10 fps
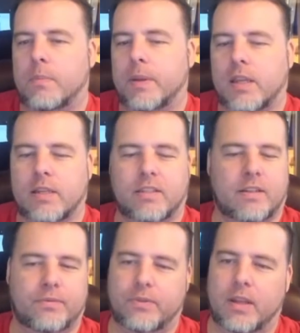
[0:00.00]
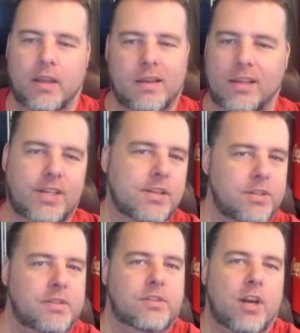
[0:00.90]
because of he
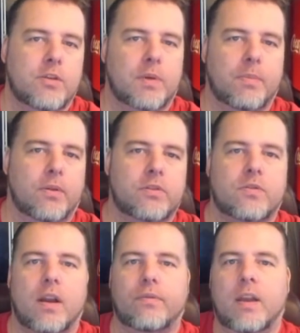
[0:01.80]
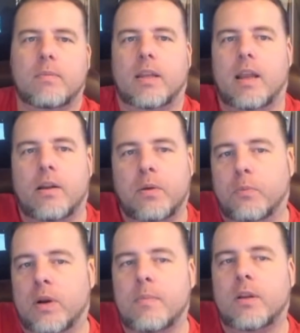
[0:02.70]
just changed with the Bolt and Strike family, and
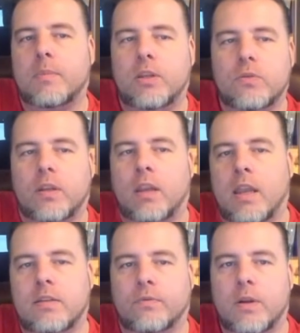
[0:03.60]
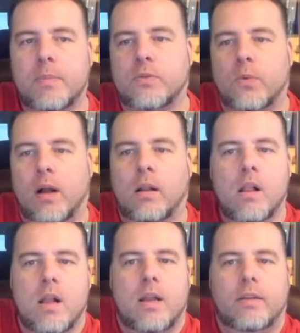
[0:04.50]
when I'm going to be using Ace and Rim as well,
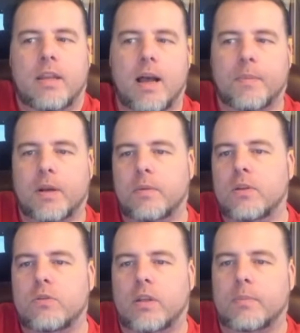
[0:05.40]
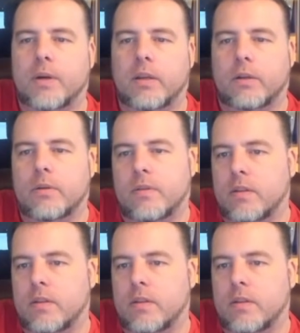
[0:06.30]
yeah, I'm going to be using a Breaker.